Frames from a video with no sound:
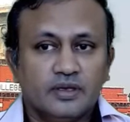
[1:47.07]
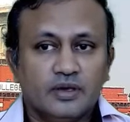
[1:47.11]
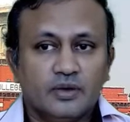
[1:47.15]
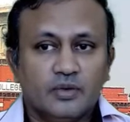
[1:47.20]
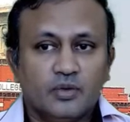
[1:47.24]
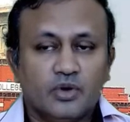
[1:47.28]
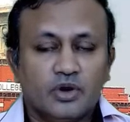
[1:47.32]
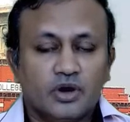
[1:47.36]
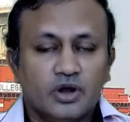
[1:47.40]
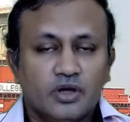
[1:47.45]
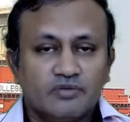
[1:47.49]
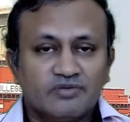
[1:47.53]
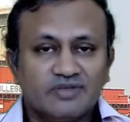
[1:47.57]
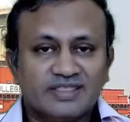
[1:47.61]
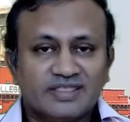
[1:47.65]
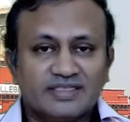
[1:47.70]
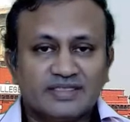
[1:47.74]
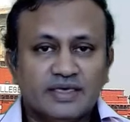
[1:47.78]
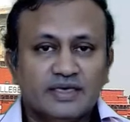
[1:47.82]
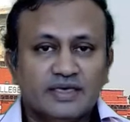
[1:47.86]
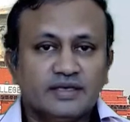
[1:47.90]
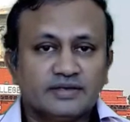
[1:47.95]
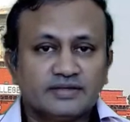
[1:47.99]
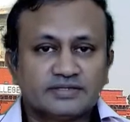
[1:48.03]
One of the
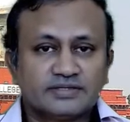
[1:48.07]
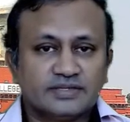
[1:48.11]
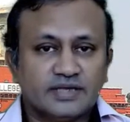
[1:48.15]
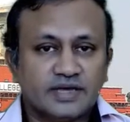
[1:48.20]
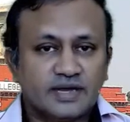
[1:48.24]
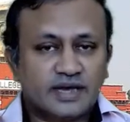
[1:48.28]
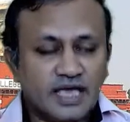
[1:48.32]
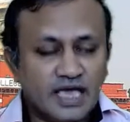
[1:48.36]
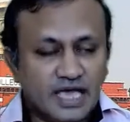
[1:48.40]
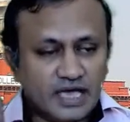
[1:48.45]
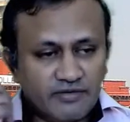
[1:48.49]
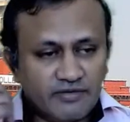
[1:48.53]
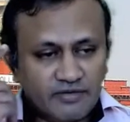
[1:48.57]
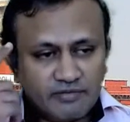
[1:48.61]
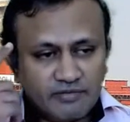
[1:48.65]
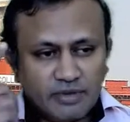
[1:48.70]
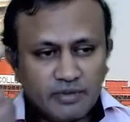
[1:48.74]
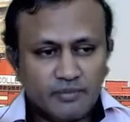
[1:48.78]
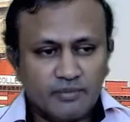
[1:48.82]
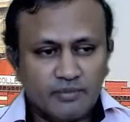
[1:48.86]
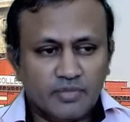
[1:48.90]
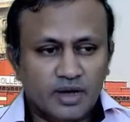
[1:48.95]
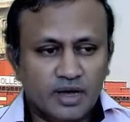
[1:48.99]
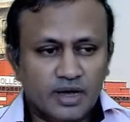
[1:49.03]
things that I have
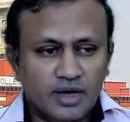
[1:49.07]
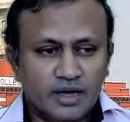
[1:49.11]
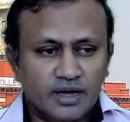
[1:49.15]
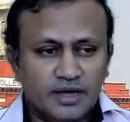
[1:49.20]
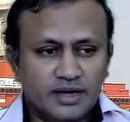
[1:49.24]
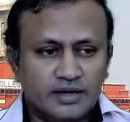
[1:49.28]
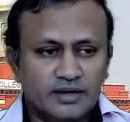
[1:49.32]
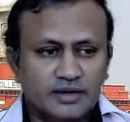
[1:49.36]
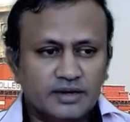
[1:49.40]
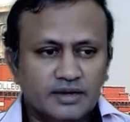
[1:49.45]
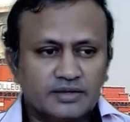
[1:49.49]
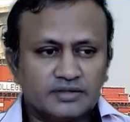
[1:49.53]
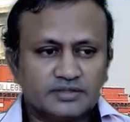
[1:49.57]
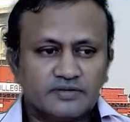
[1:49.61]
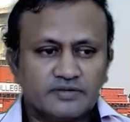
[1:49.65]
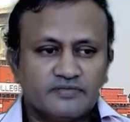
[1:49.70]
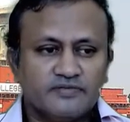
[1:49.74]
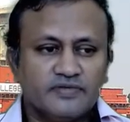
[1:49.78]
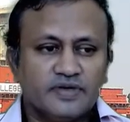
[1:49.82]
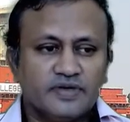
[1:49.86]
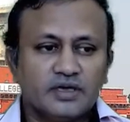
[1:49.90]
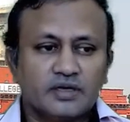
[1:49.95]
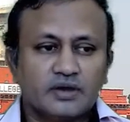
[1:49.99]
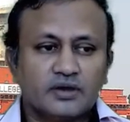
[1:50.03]
in my mind is to
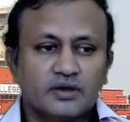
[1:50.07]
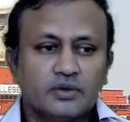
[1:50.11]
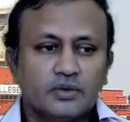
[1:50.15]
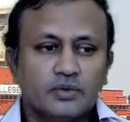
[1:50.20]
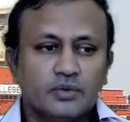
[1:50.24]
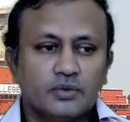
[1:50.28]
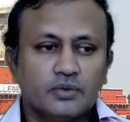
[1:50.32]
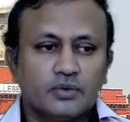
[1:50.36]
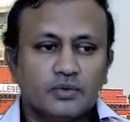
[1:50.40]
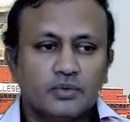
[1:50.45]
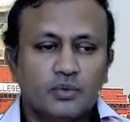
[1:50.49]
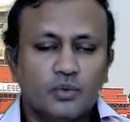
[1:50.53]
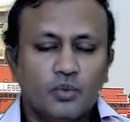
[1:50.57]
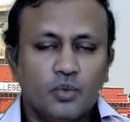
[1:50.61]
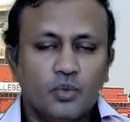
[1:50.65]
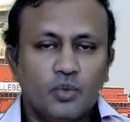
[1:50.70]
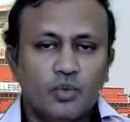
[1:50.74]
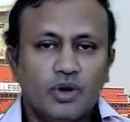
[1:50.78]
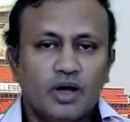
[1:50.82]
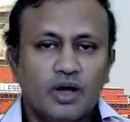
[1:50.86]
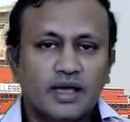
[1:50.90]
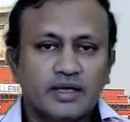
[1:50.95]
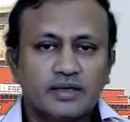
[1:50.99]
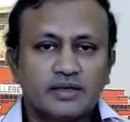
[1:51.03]
figure out
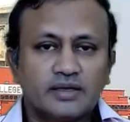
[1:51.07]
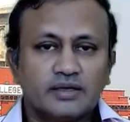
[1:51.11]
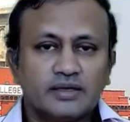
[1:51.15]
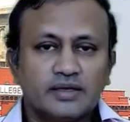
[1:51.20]
why